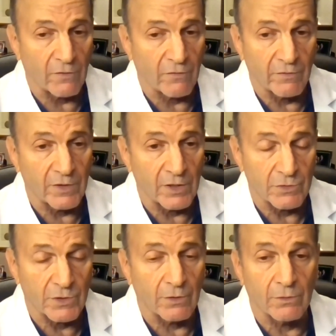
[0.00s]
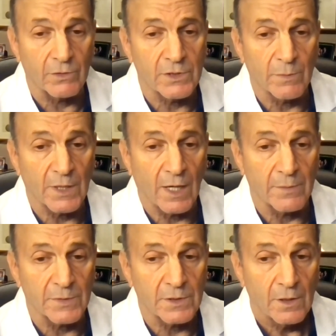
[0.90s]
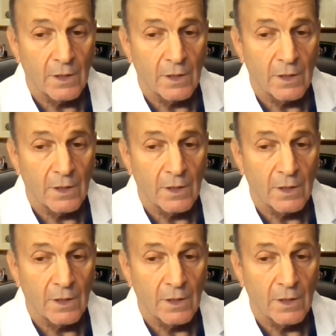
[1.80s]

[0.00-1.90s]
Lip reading: 50 years old sometimes.